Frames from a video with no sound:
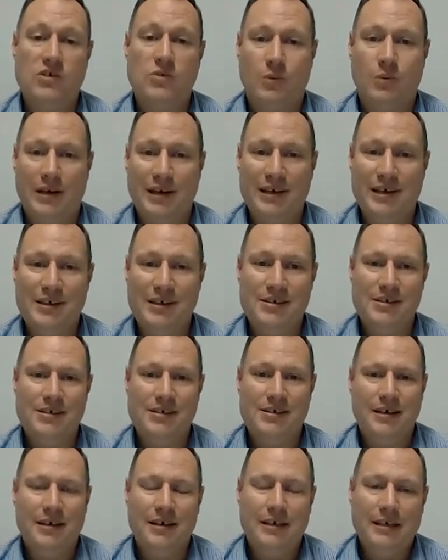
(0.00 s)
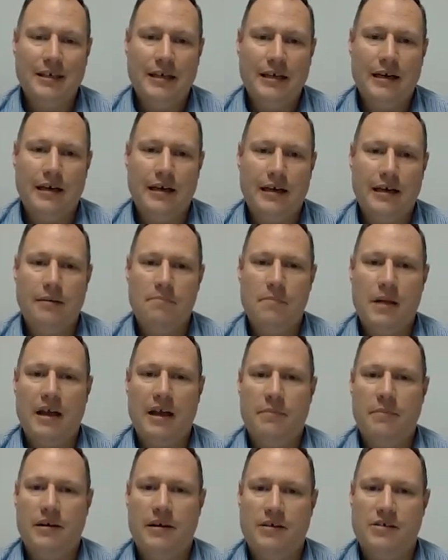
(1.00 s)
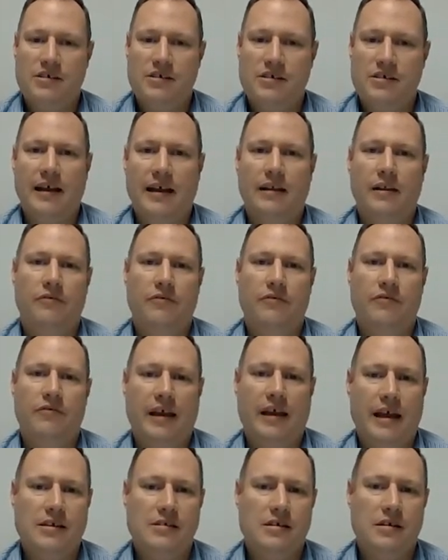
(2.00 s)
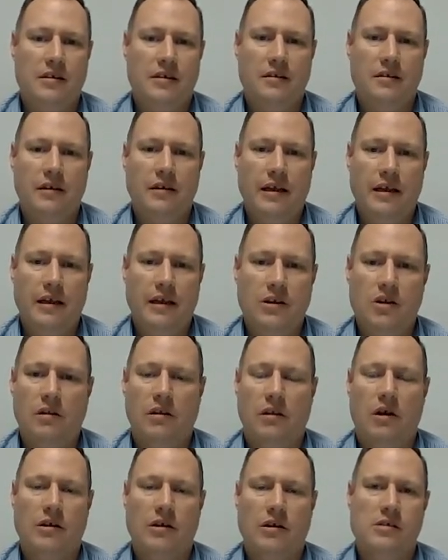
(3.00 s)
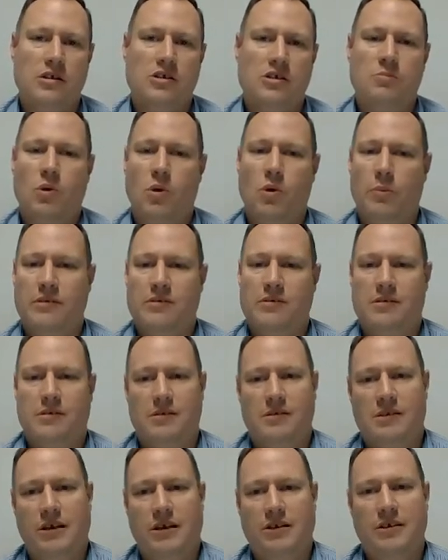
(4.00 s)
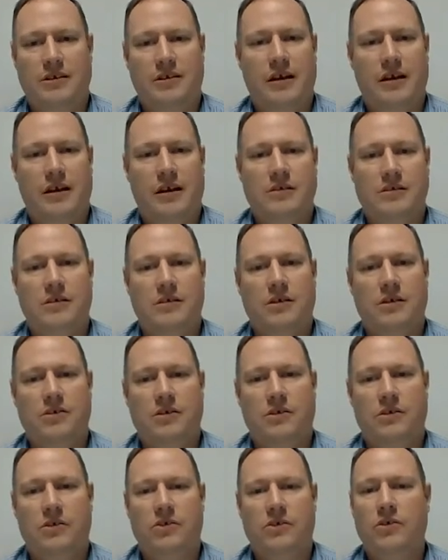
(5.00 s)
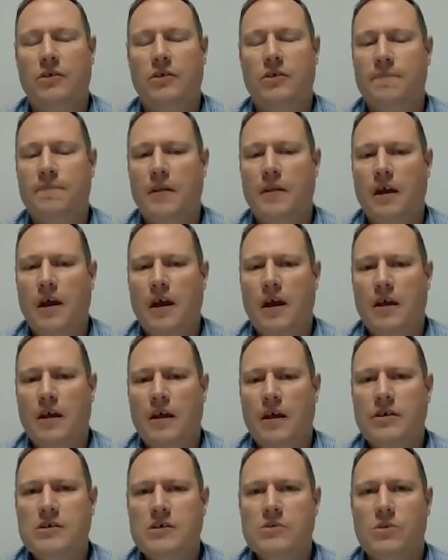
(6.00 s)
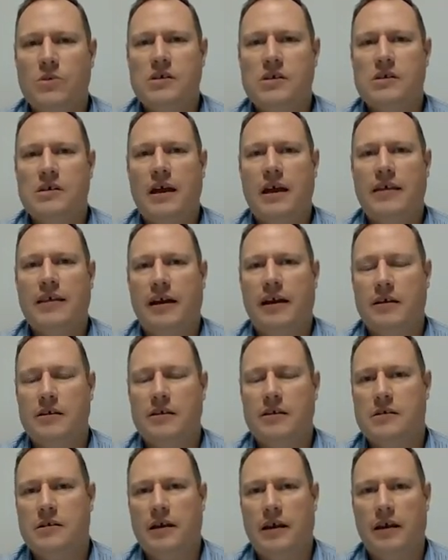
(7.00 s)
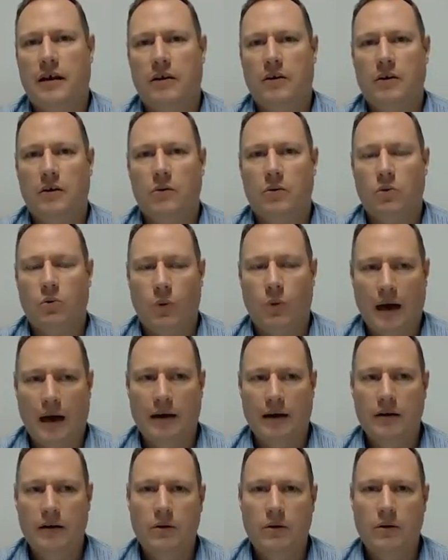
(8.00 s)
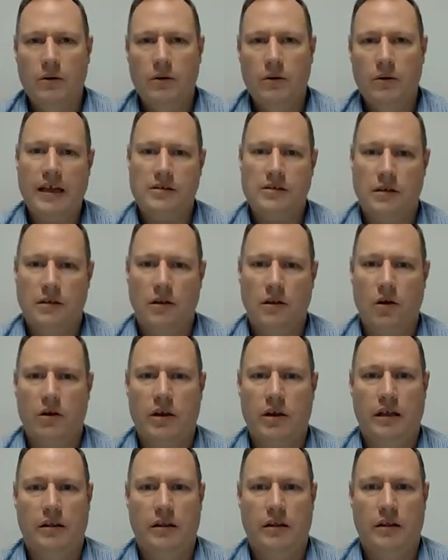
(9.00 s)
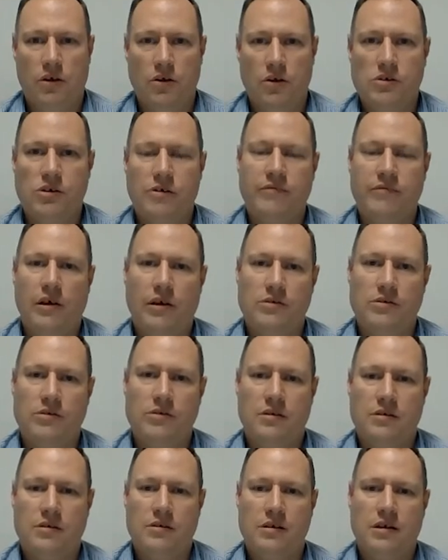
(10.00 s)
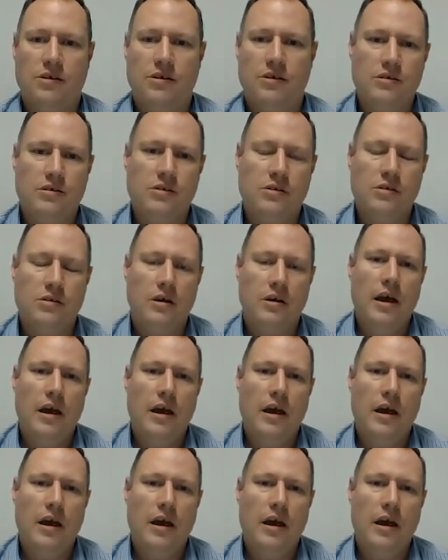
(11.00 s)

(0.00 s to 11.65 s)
best ways may be a sale of the asset and utilising small business CGT concessions. The reason we say that is that, one, we get to lock in the use of those concessions